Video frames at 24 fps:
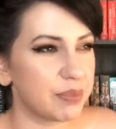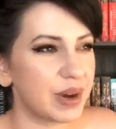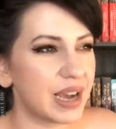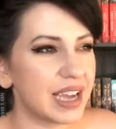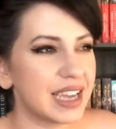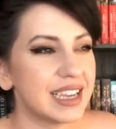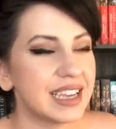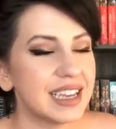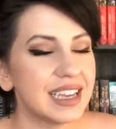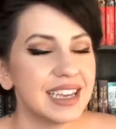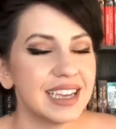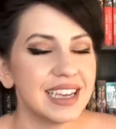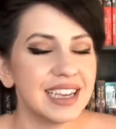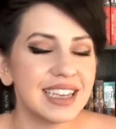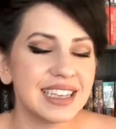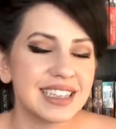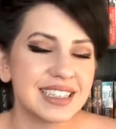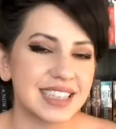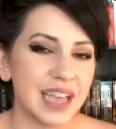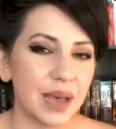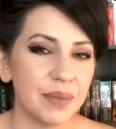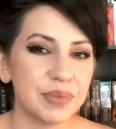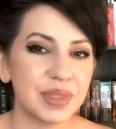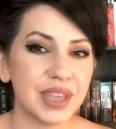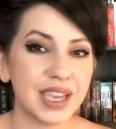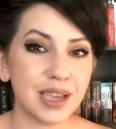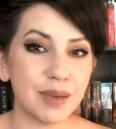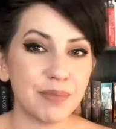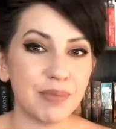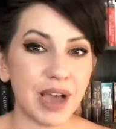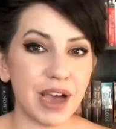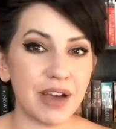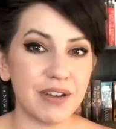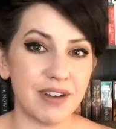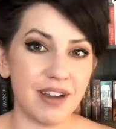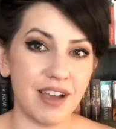But something
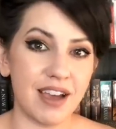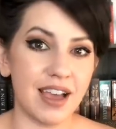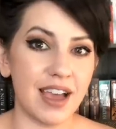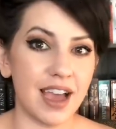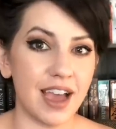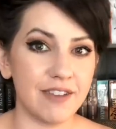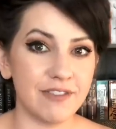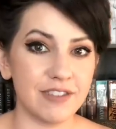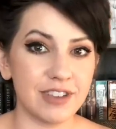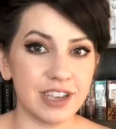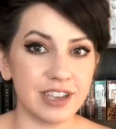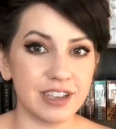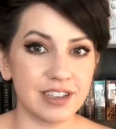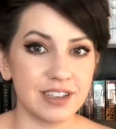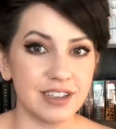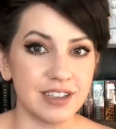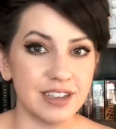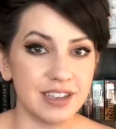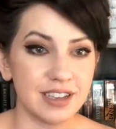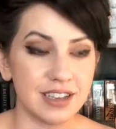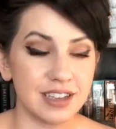about not having